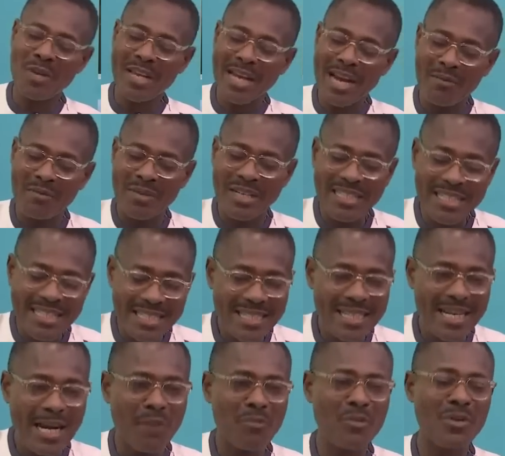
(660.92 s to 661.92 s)
become a
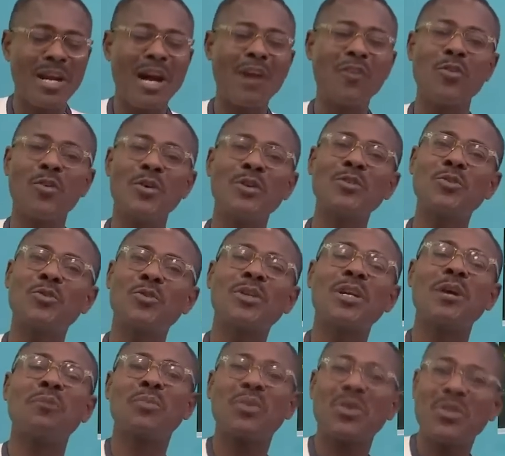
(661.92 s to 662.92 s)
teacup without going through
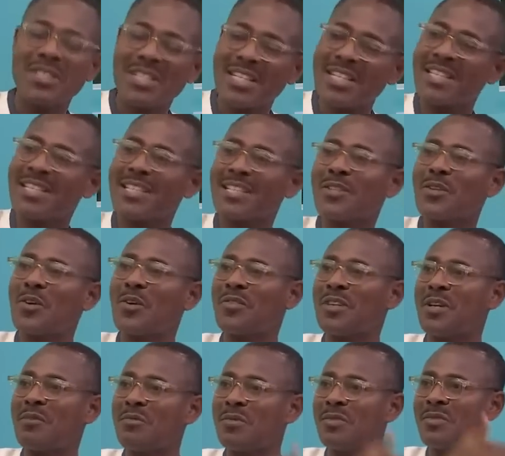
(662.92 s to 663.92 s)
the processes of
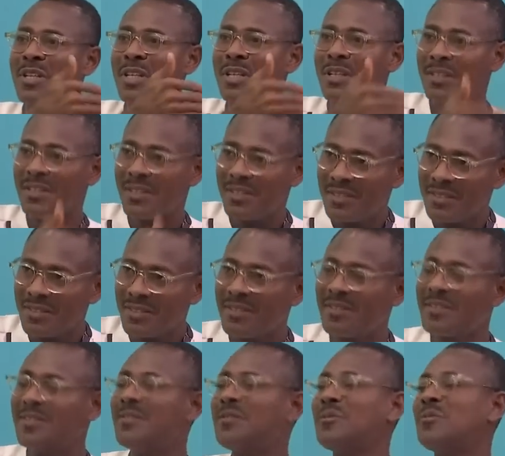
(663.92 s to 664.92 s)
the
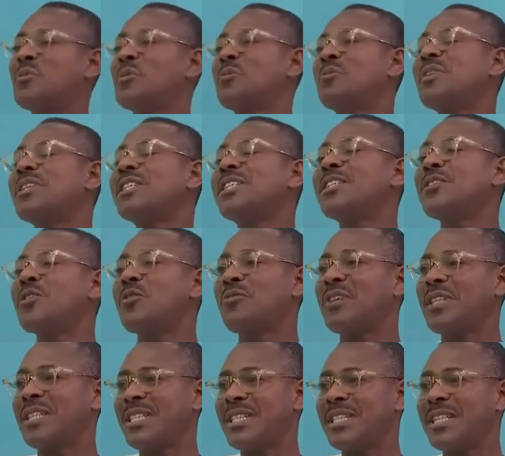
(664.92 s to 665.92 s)
preparation of
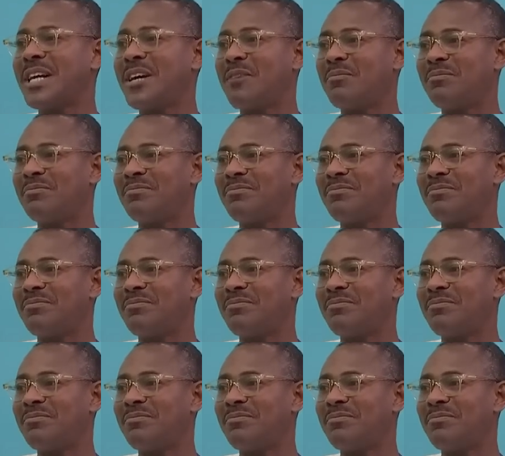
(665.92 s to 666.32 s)
a teacup.